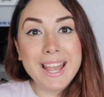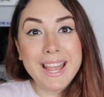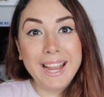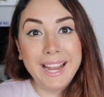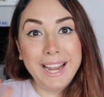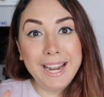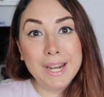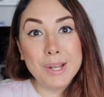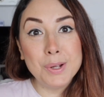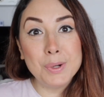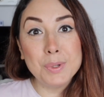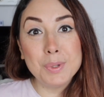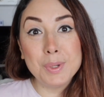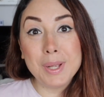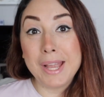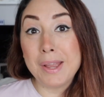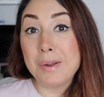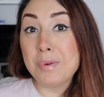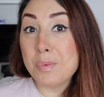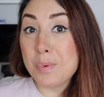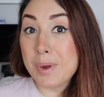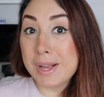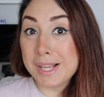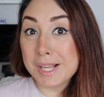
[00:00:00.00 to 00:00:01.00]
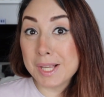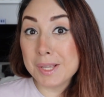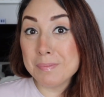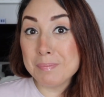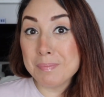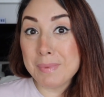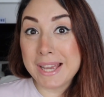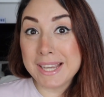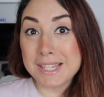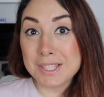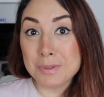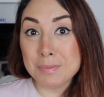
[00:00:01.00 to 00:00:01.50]
Hello and
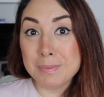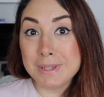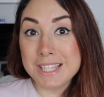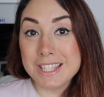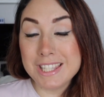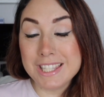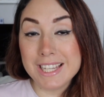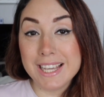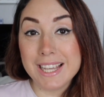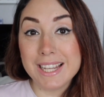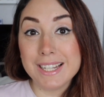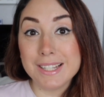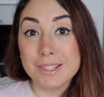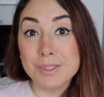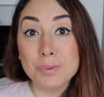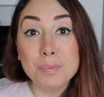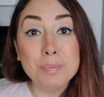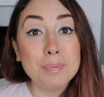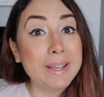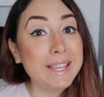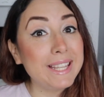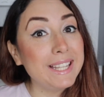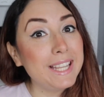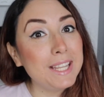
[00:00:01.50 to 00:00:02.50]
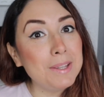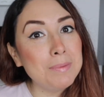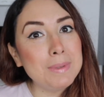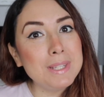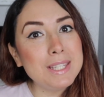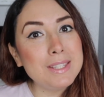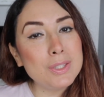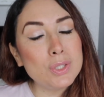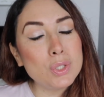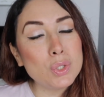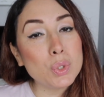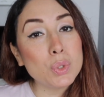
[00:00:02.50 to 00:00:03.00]
welcome back to my channel. My name
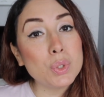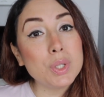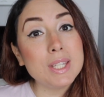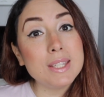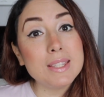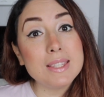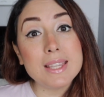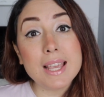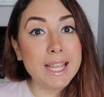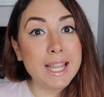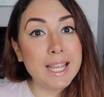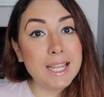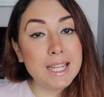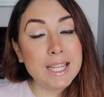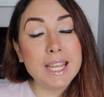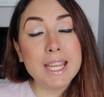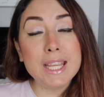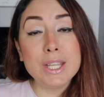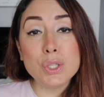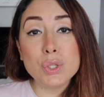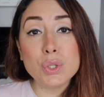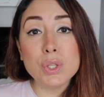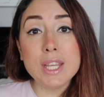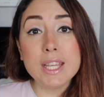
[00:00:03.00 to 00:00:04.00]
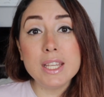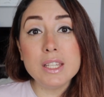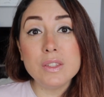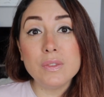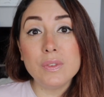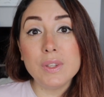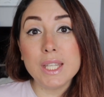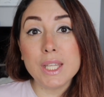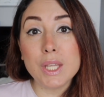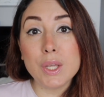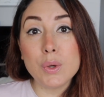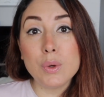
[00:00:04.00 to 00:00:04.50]
is Joyce and in
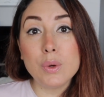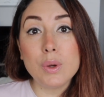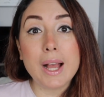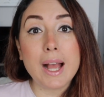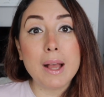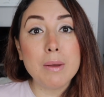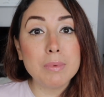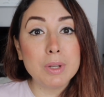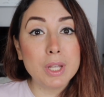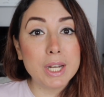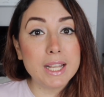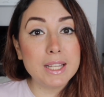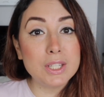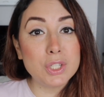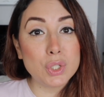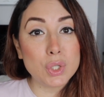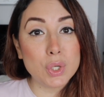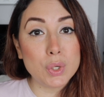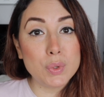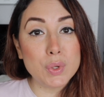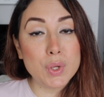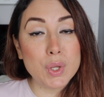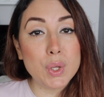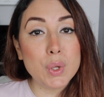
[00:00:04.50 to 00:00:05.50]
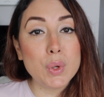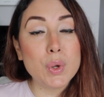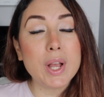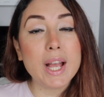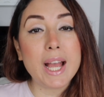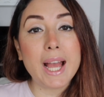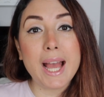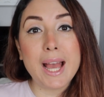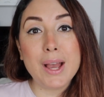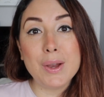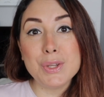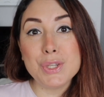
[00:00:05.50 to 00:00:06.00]
today's video I'm gonna show you
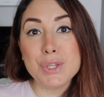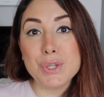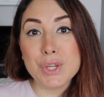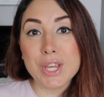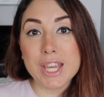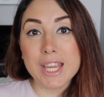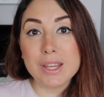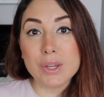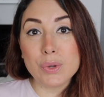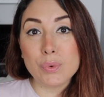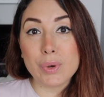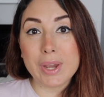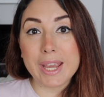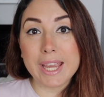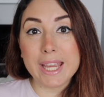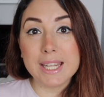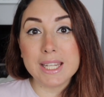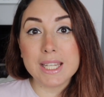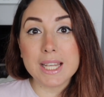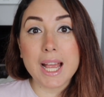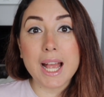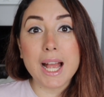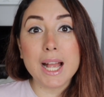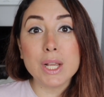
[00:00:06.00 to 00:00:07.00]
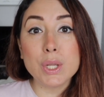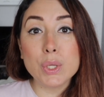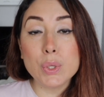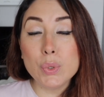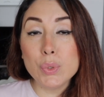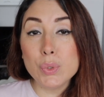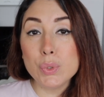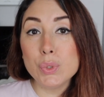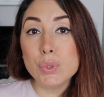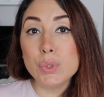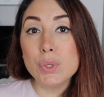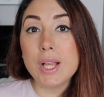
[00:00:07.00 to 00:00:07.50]
how you can create a
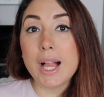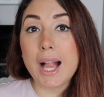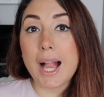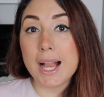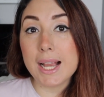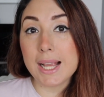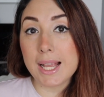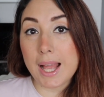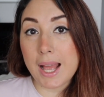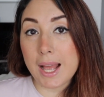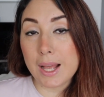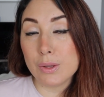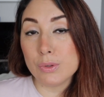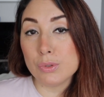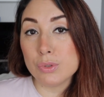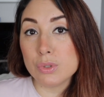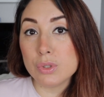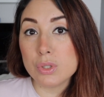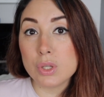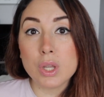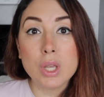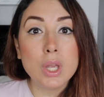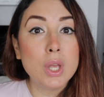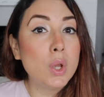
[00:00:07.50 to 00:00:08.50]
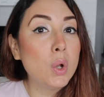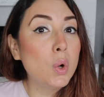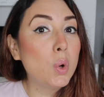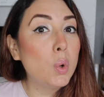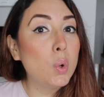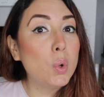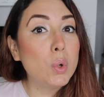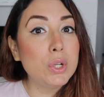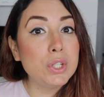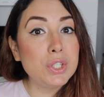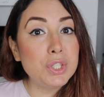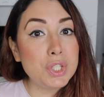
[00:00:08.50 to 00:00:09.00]
Google account
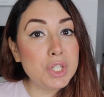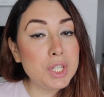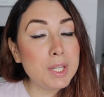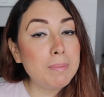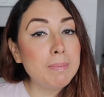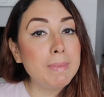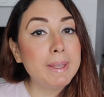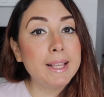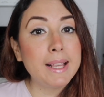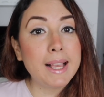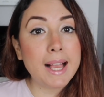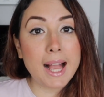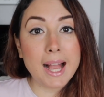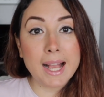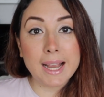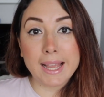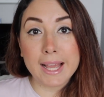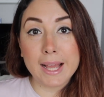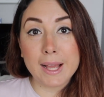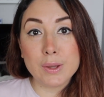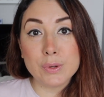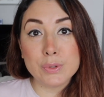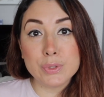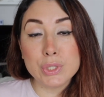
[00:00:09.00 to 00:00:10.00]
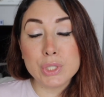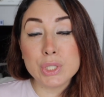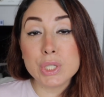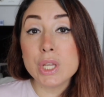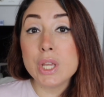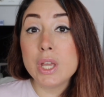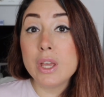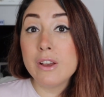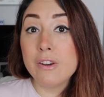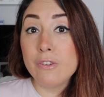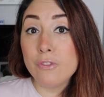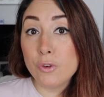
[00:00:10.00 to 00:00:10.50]
or Gmail account
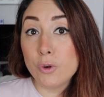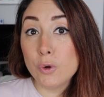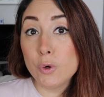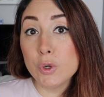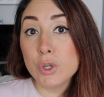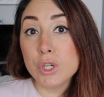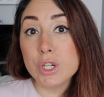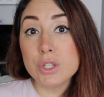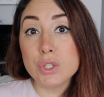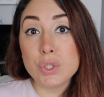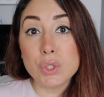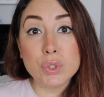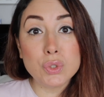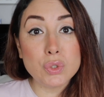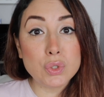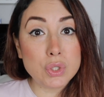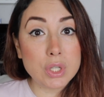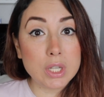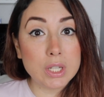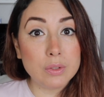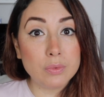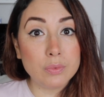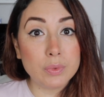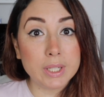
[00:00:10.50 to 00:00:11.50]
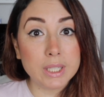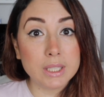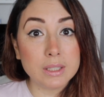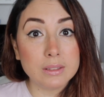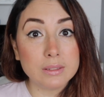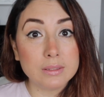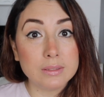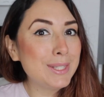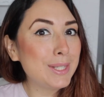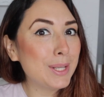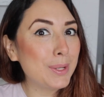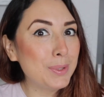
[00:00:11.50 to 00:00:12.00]
for your children.
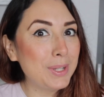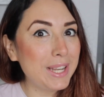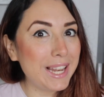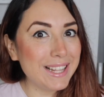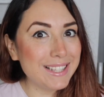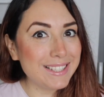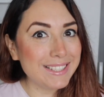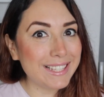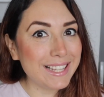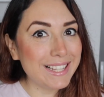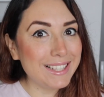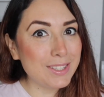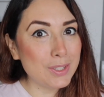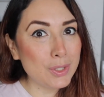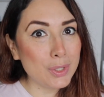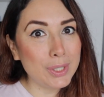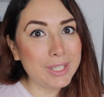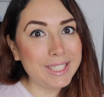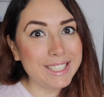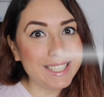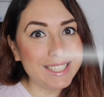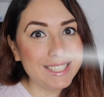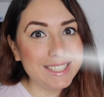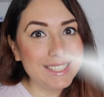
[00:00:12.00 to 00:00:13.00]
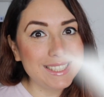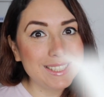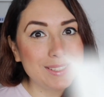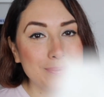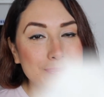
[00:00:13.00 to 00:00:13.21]
So let's get started.